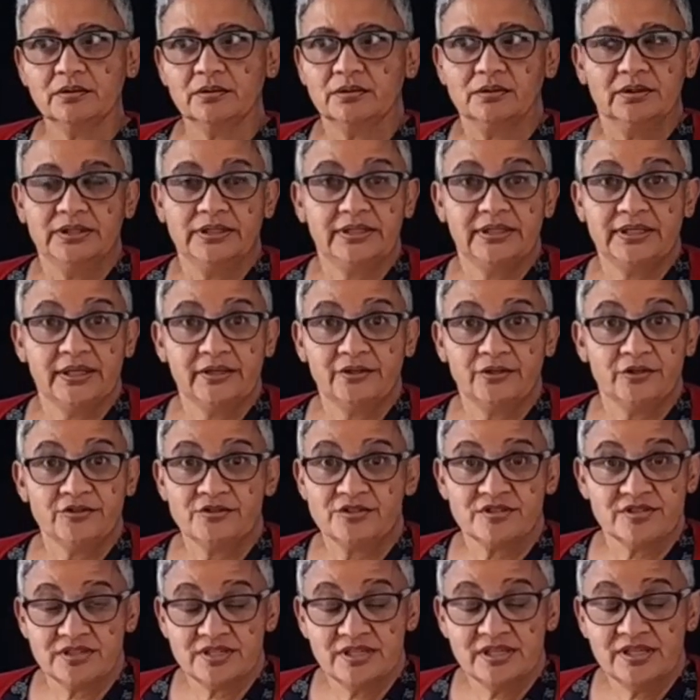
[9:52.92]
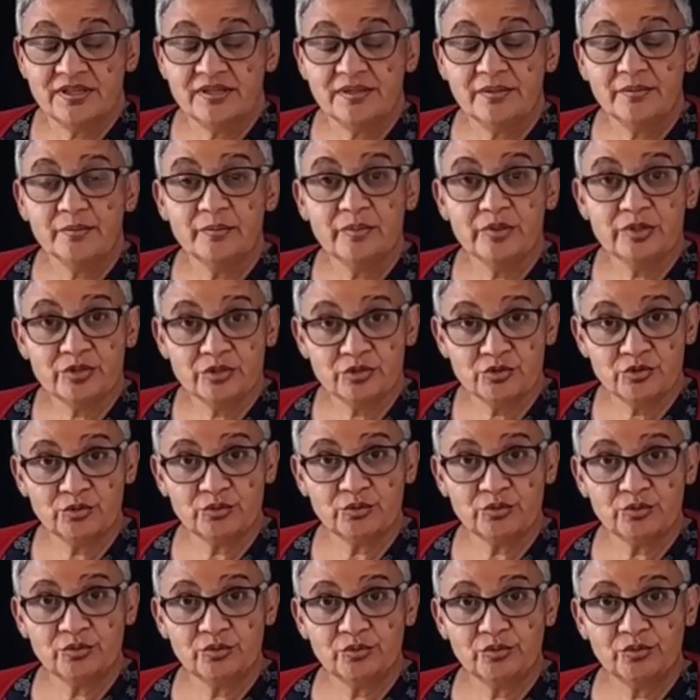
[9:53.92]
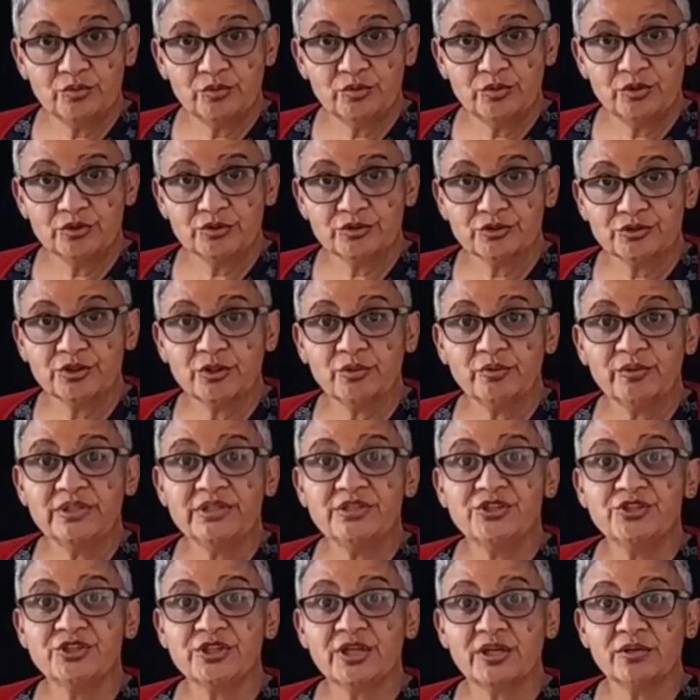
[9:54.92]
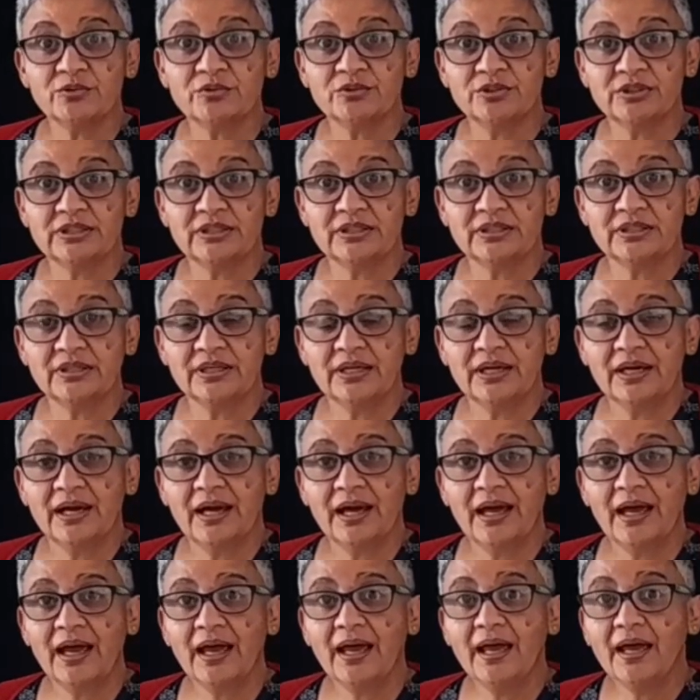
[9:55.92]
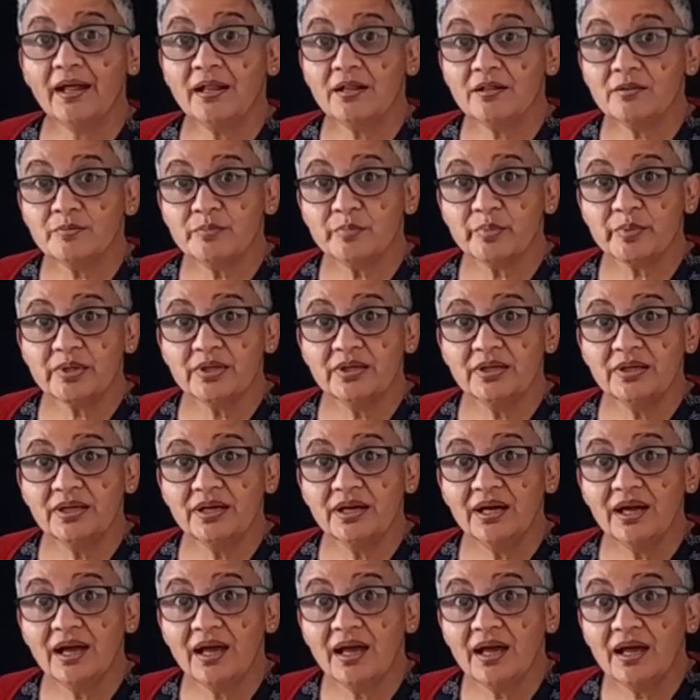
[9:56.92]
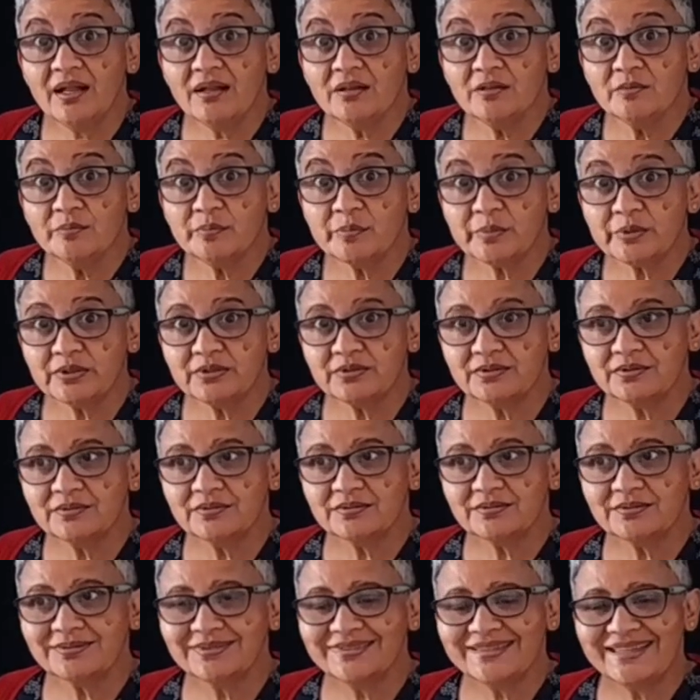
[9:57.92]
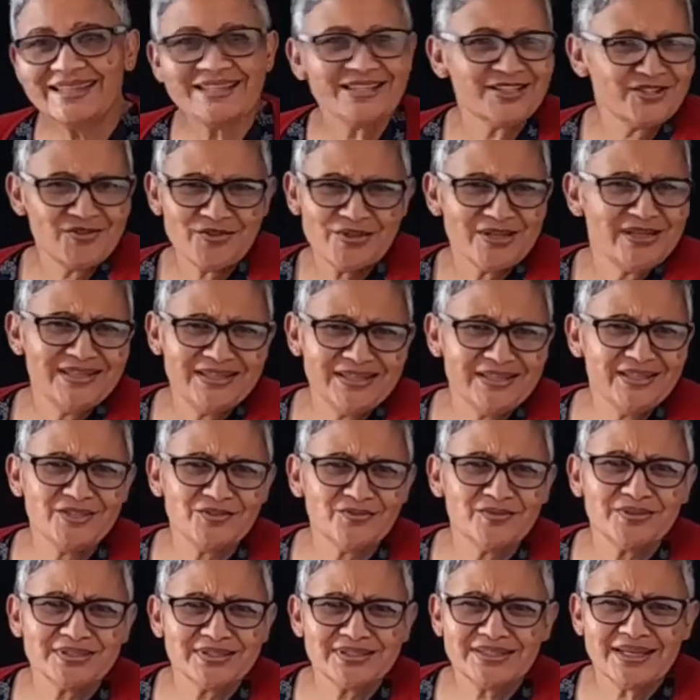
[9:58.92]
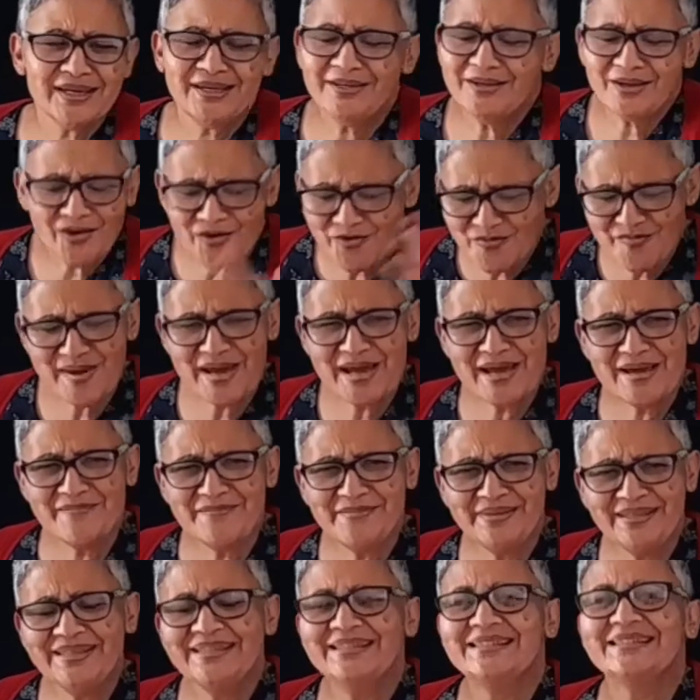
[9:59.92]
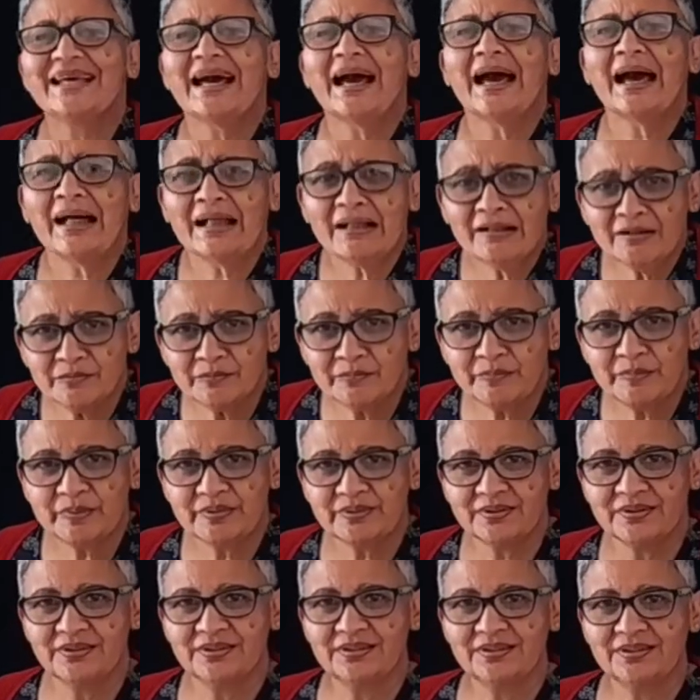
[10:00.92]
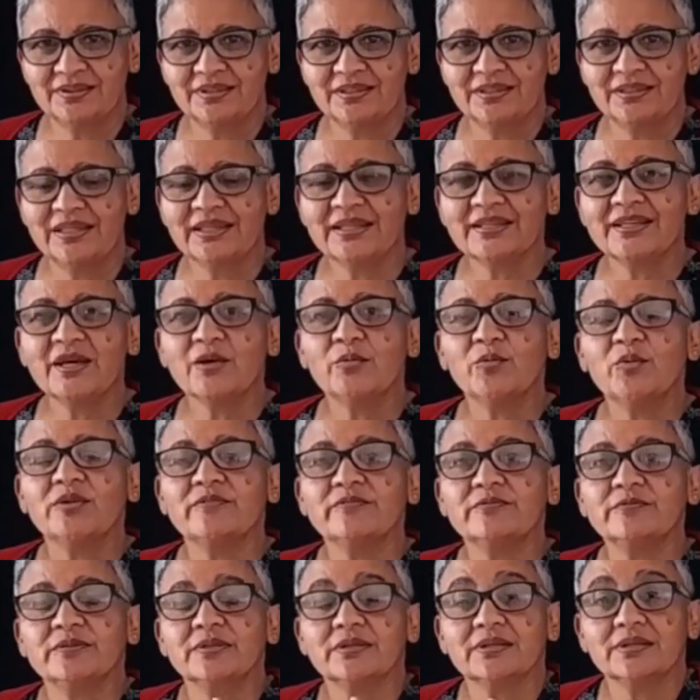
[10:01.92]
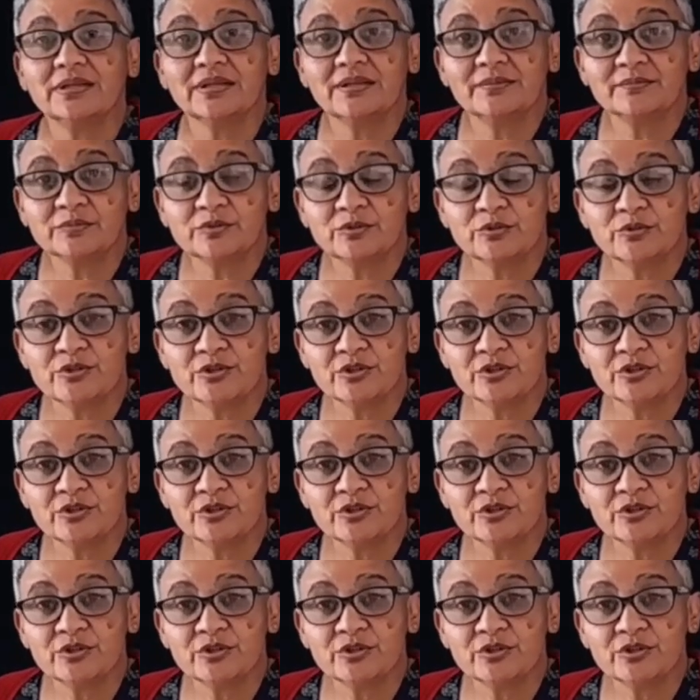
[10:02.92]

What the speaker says: he cannot see Bazoo, so he's shouting, help, help. And so the learners will say, no ma'am, it's help. And they will come to the